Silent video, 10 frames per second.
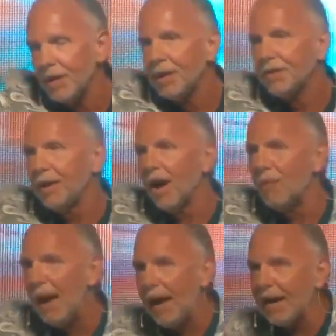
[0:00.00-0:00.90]
to go
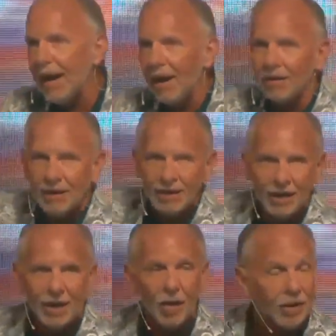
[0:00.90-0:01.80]
back out and, and
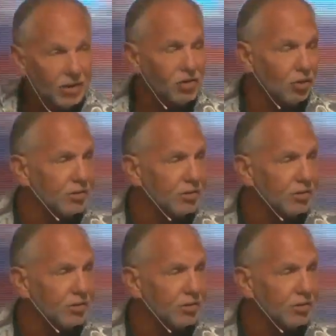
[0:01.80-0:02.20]
go get you a